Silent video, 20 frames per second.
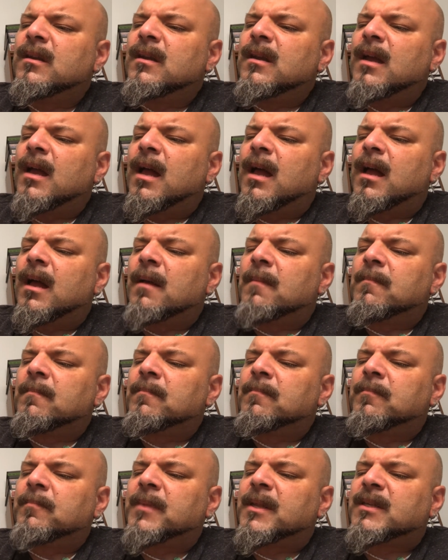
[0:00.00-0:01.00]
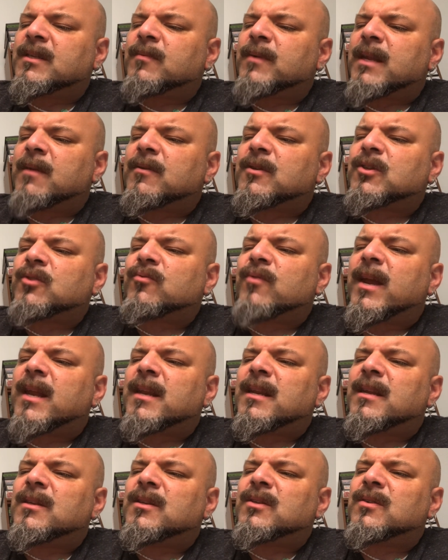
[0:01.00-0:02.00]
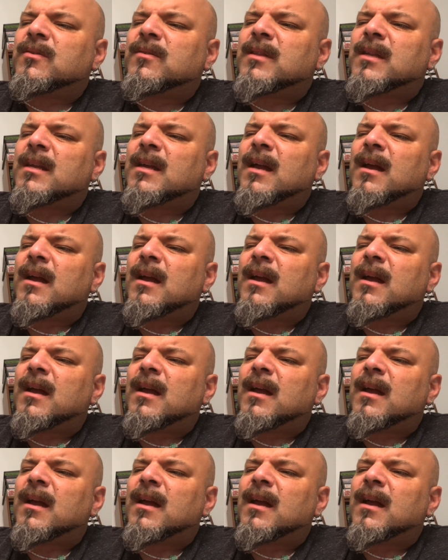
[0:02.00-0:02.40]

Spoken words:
This is when he was traded to the...